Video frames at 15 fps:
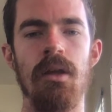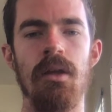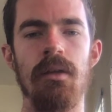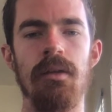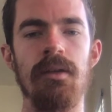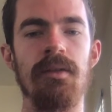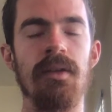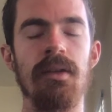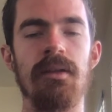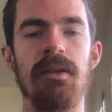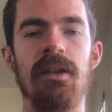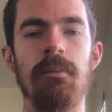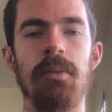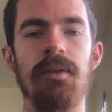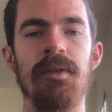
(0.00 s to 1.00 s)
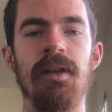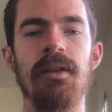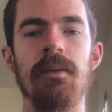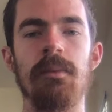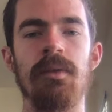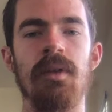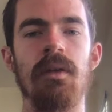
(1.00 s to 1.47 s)
These things can present
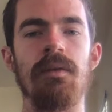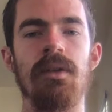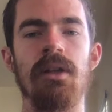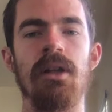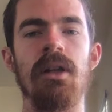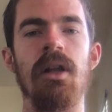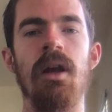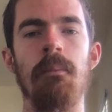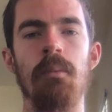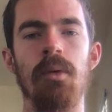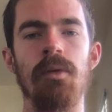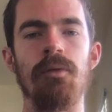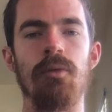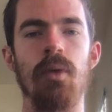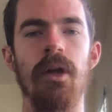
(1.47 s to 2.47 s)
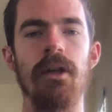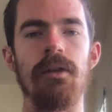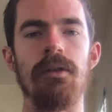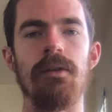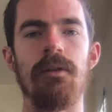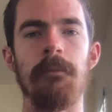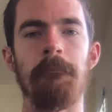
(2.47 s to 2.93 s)
themselves in a number of
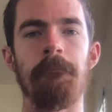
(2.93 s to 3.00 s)
ways,